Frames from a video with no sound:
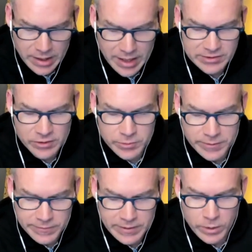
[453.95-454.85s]
As soon as we
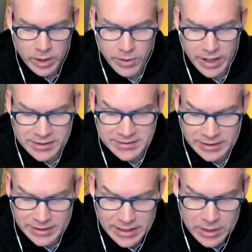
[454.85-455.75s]
feel we are
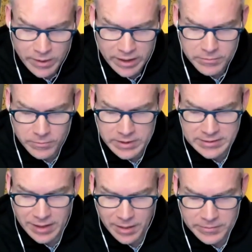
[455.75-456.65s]
practicing in any way, we
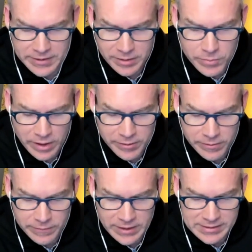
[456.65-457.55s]
stop, take a
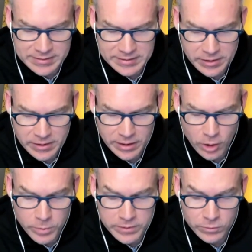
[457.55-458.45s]
breath if necessary, and
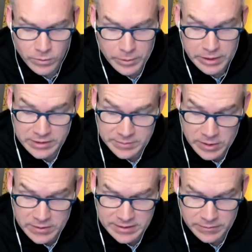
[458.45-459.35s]
open to what we are
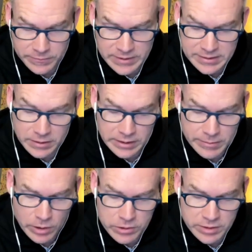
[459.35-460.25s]
experiencing physically,
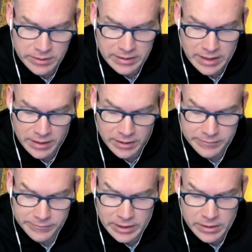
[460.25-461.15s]
emotionally,
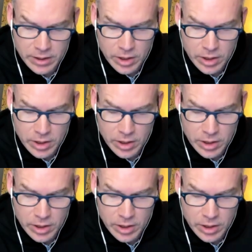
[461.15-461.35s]
cognitively,